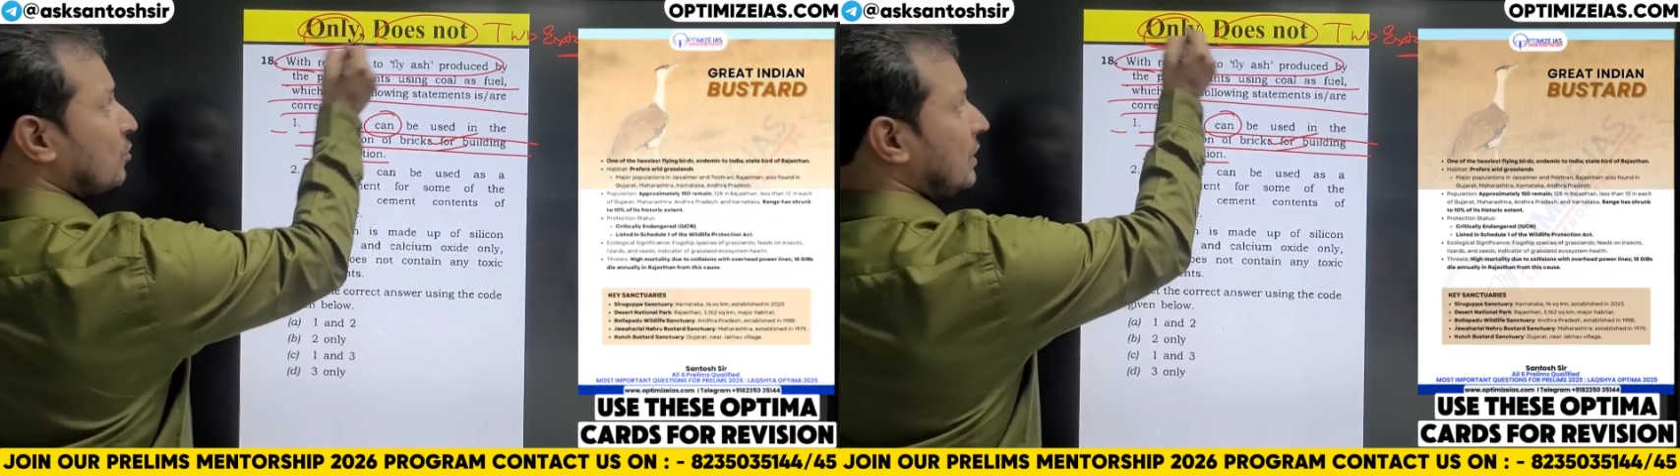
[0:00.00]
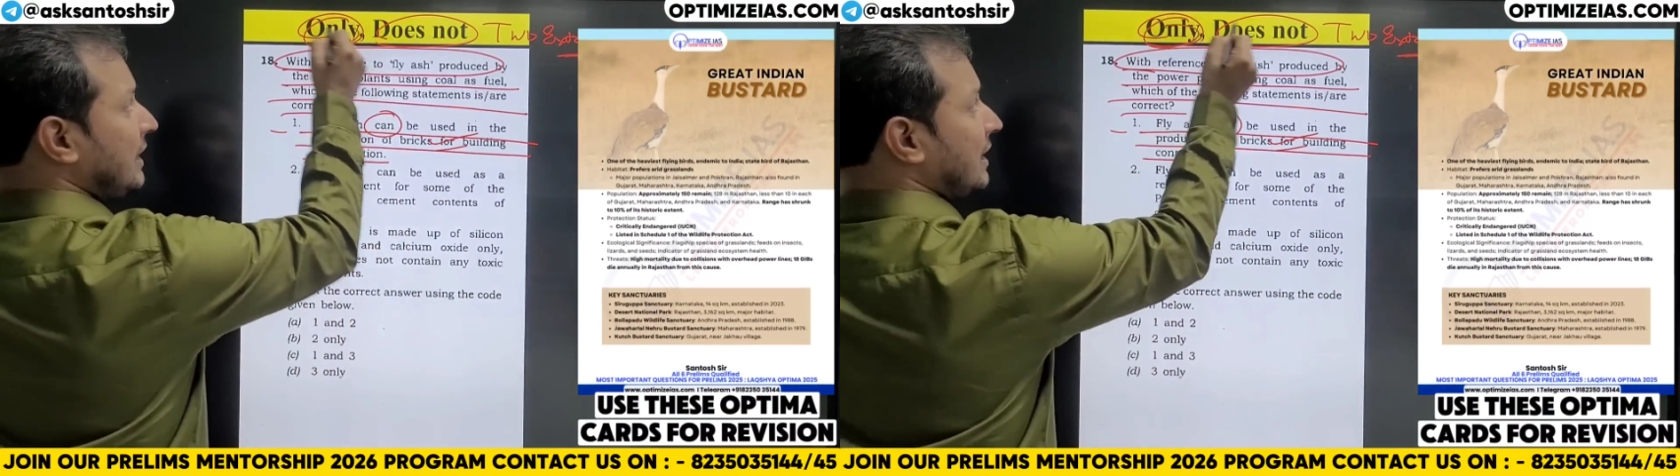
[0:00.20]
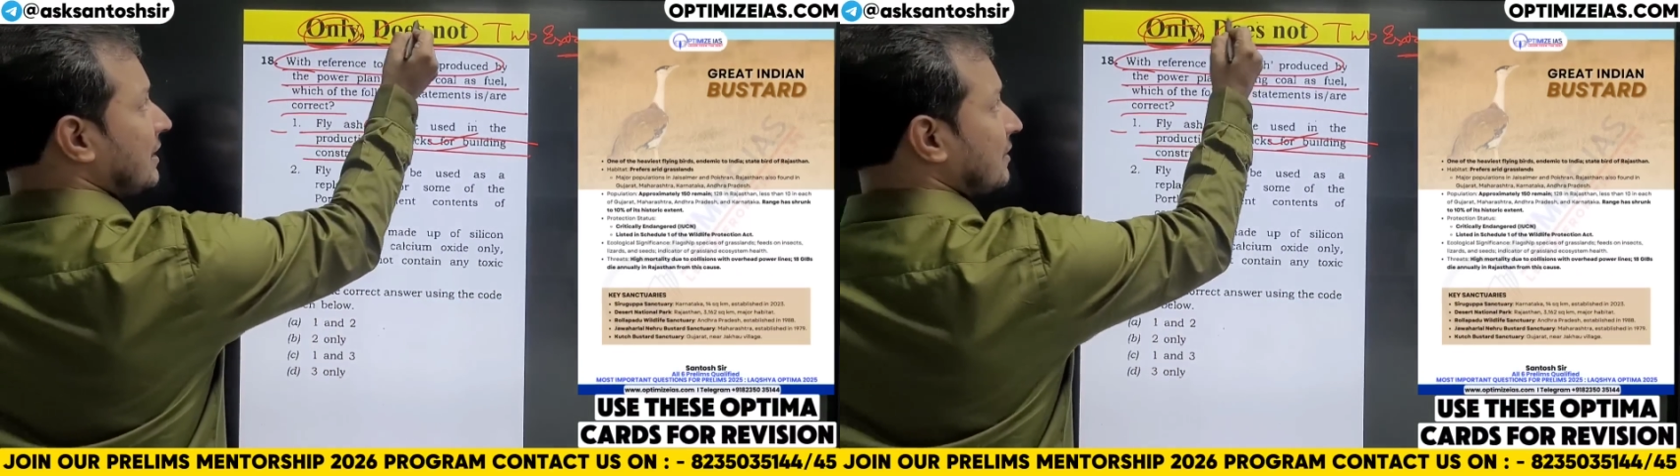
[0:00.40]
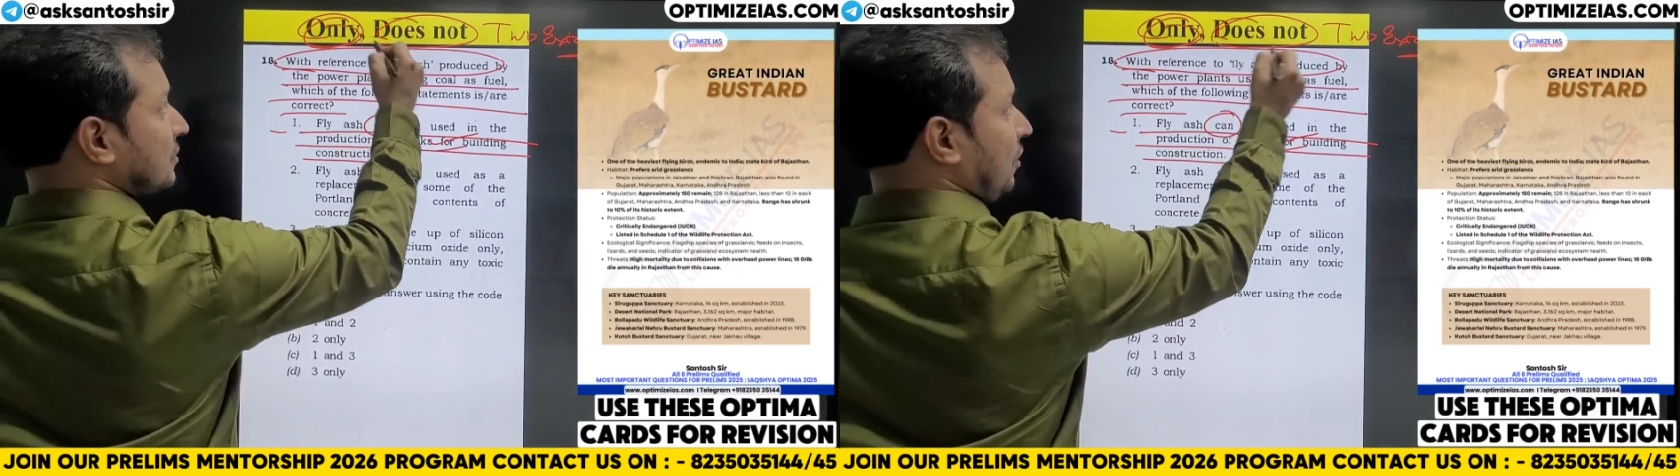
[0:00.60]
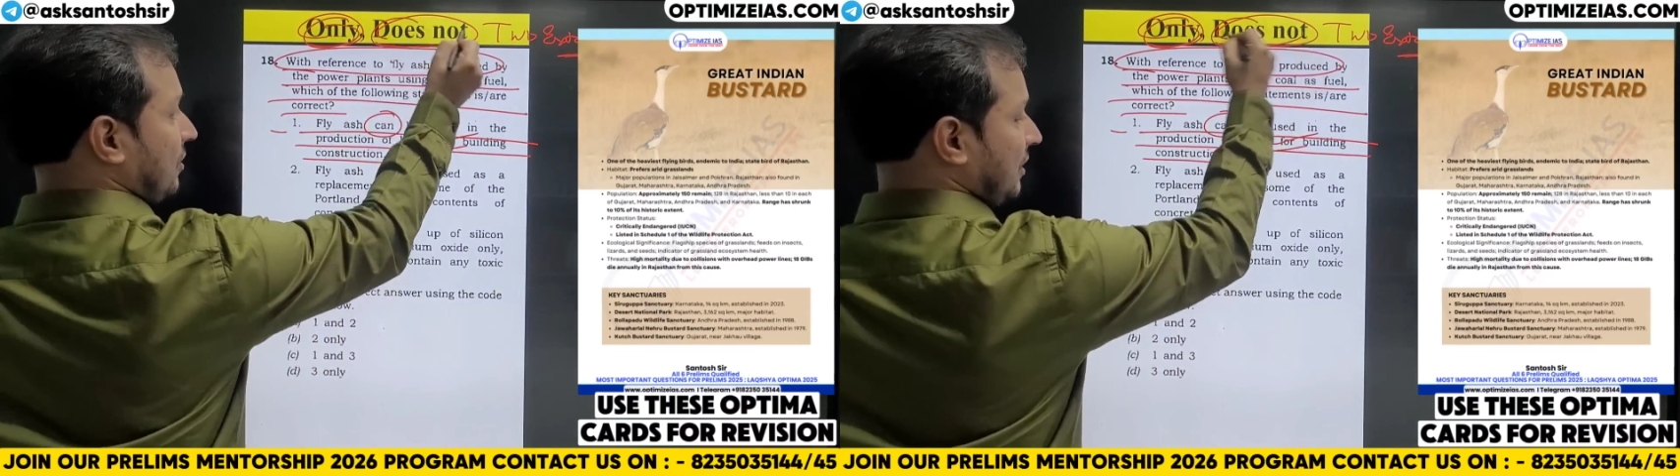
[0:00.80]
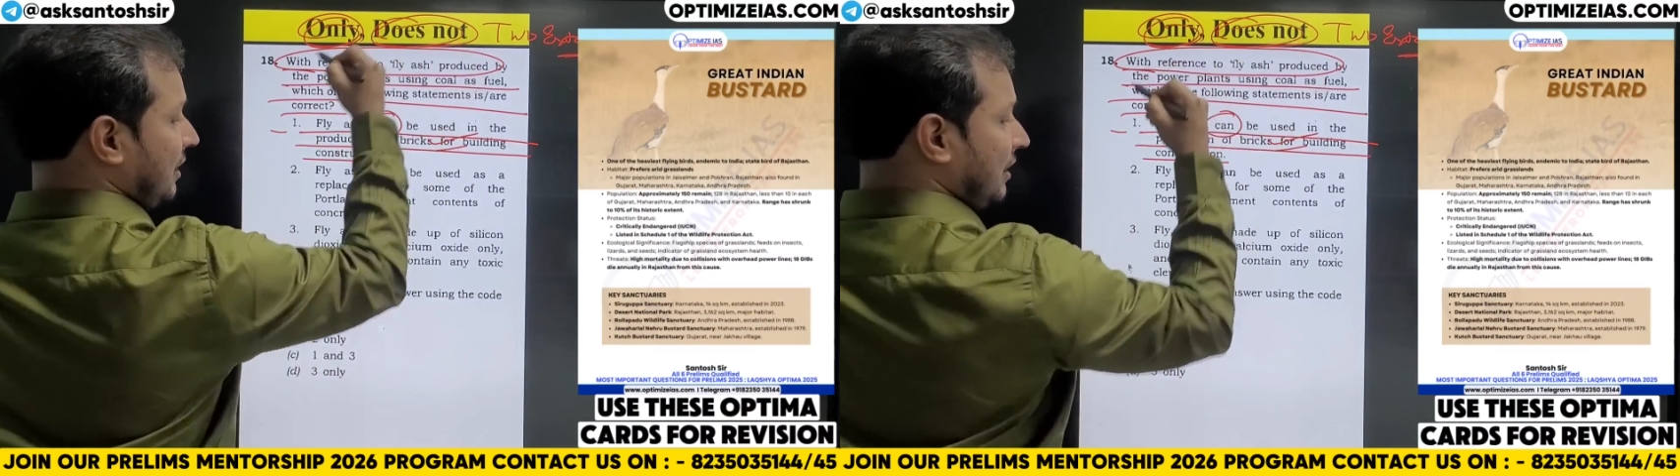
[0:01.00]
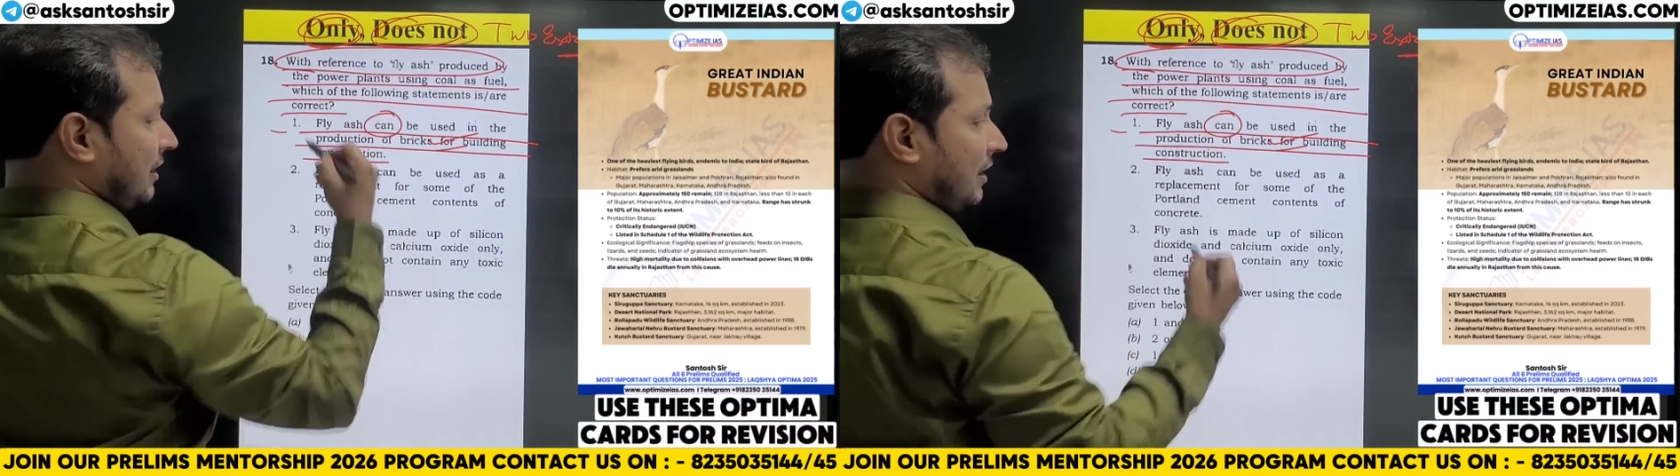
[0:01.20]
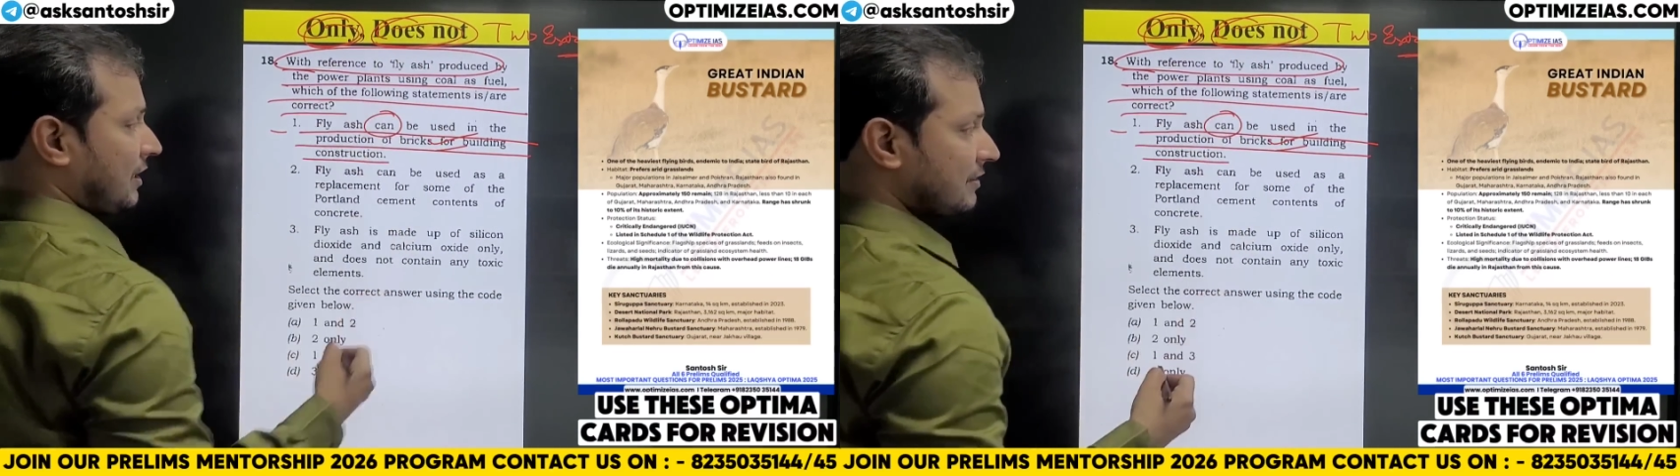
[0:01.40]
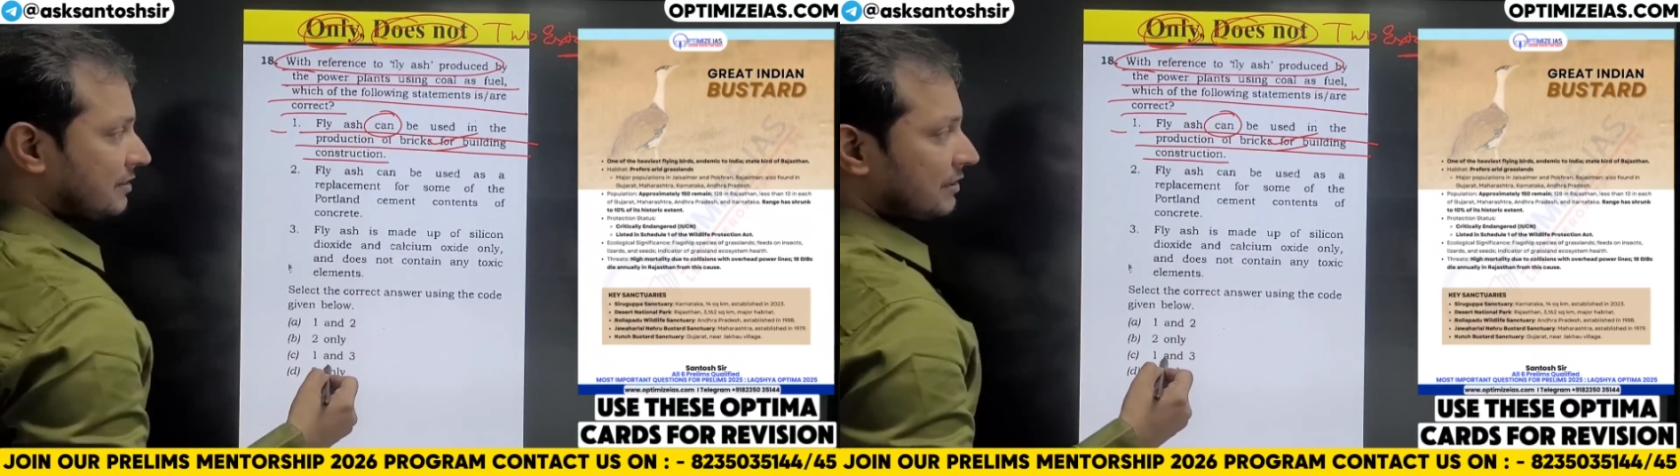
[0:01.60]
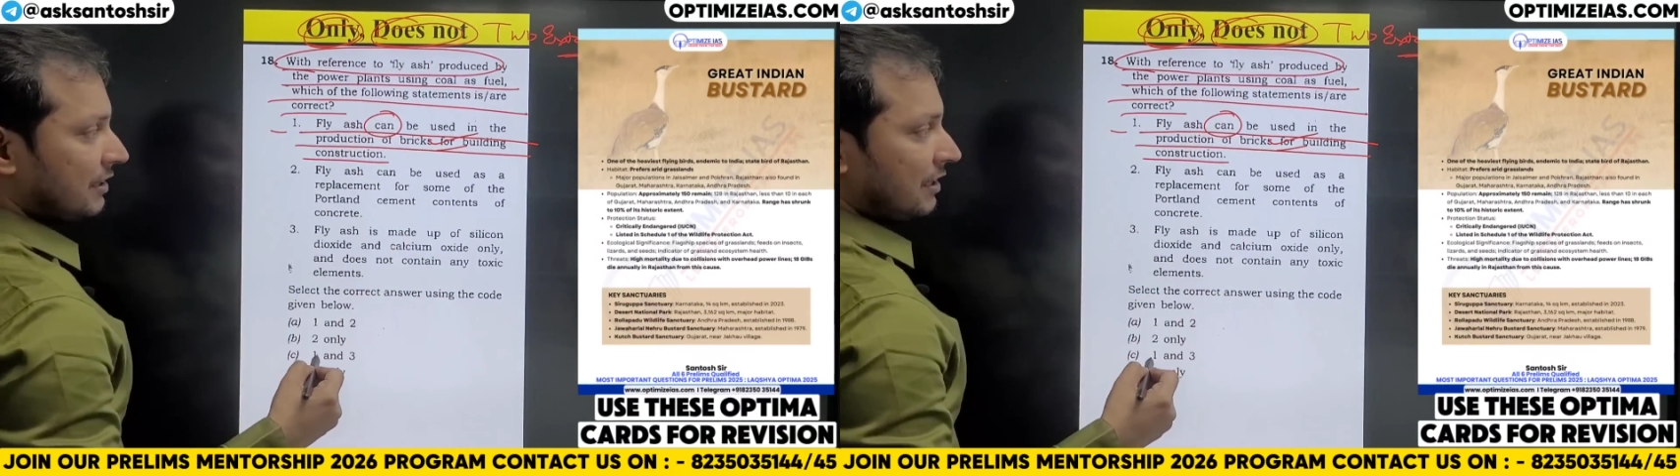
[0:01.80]
only and does not. Let
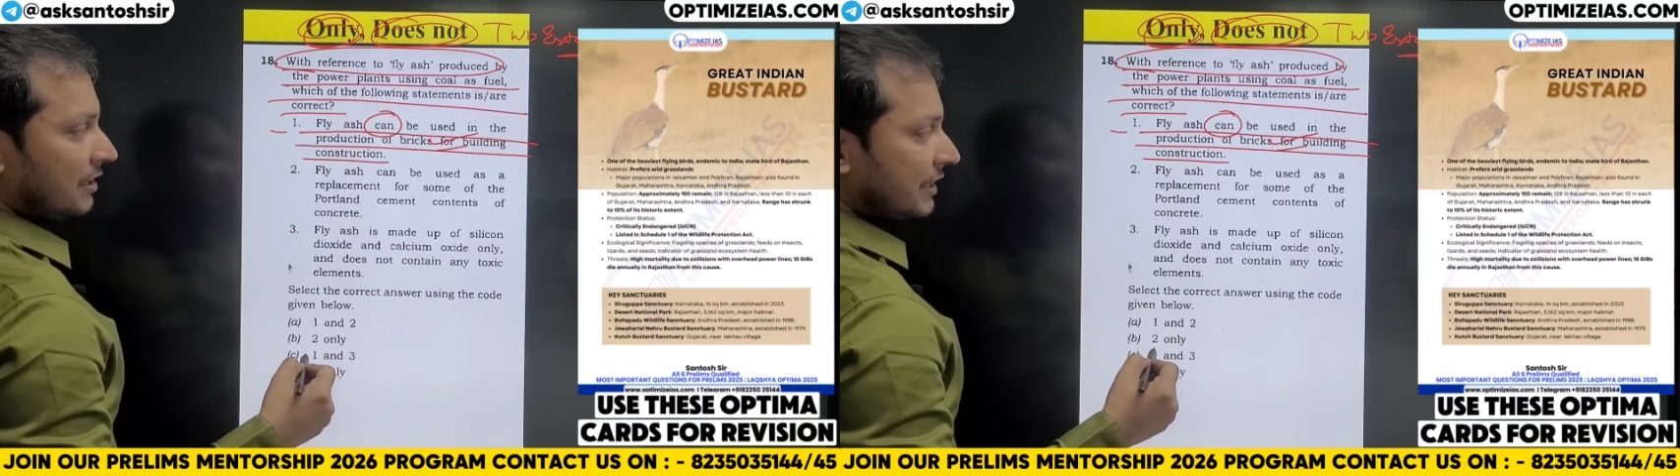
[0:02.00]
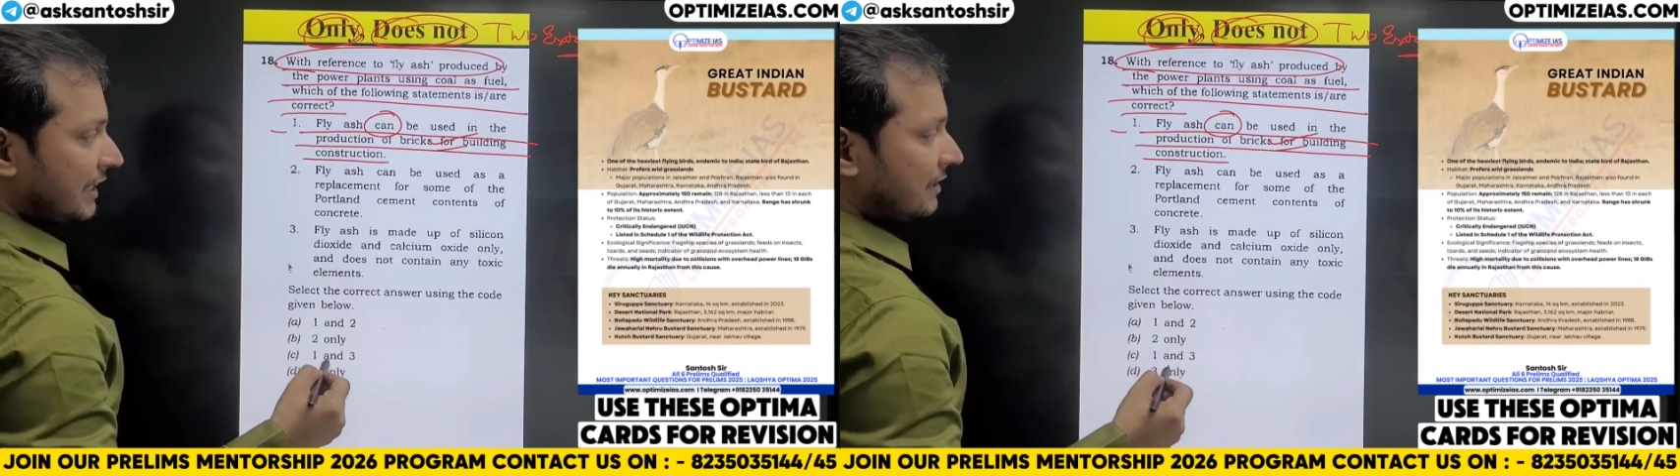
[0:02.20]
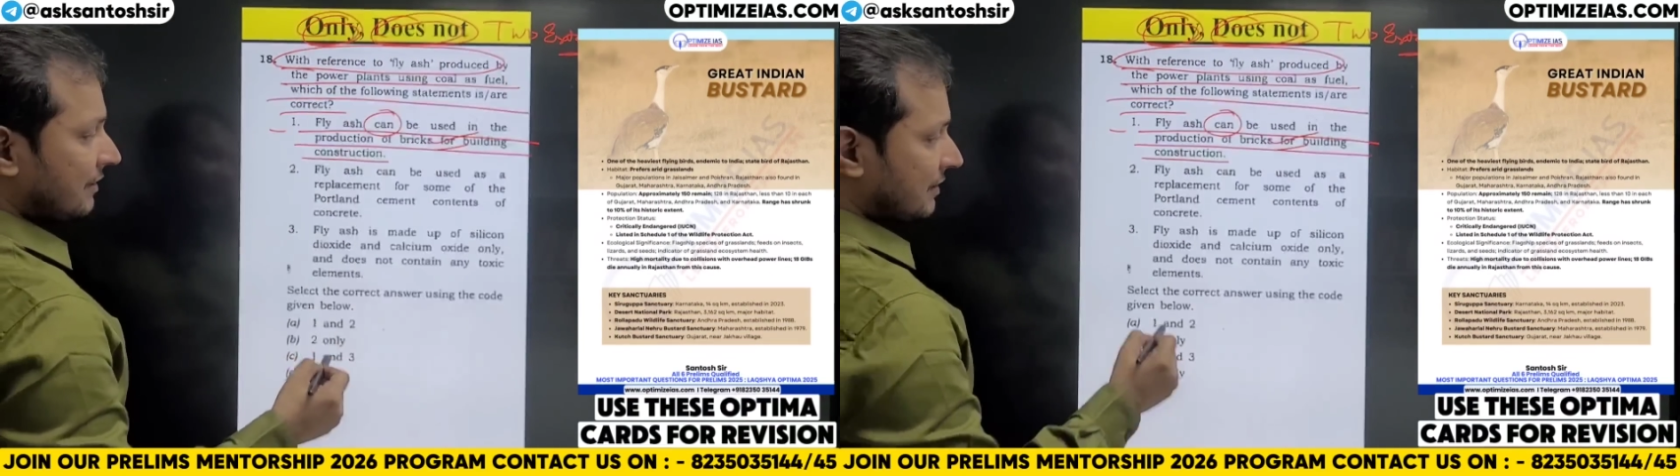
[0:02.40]
us read the